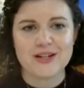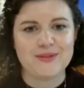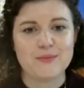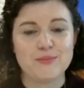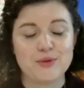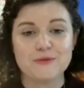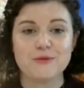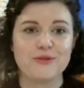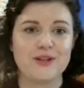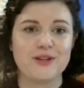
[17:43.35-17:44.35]
I mean, the
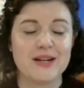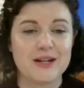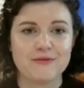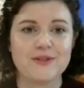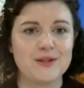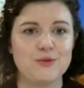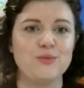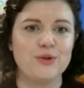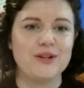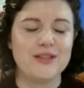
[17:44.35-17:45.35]
beautiful thing about every single
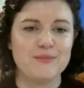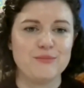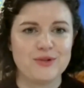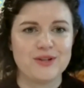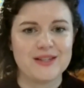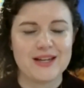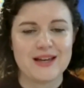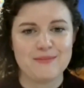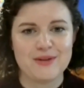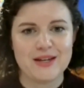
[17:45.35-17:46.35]
word in that book is they
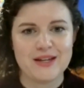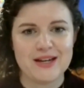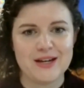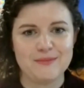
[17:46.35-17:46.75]
can be